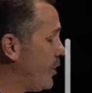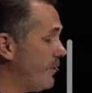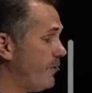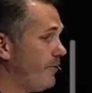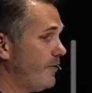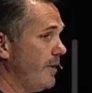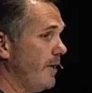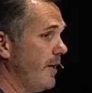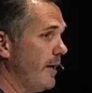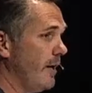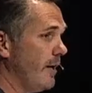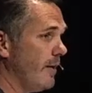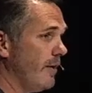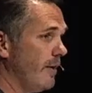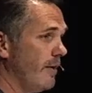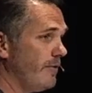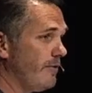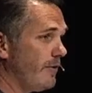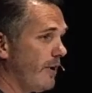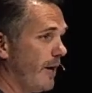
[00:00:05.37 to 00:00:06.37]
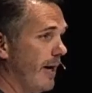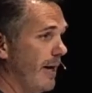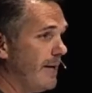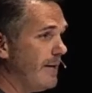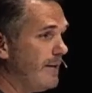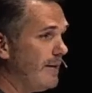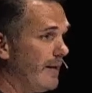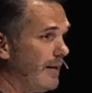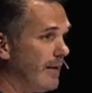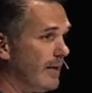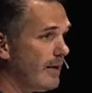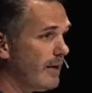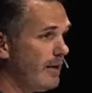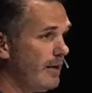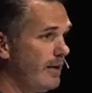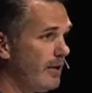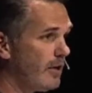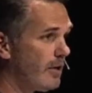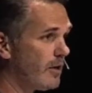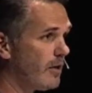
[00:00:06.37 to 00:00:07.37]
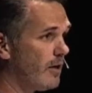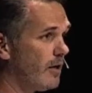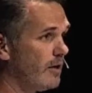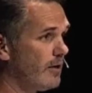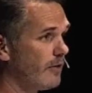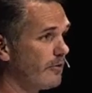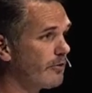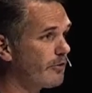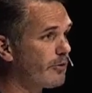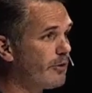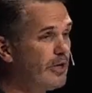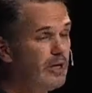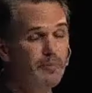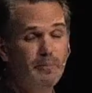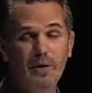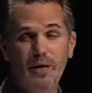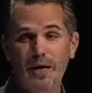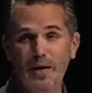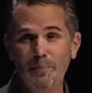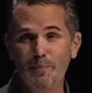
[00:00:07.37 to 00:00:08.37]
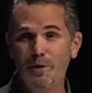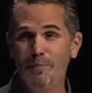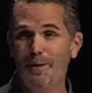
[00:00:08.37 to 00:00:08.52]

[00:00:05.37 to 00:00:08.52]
see this idea here on the screen behind me.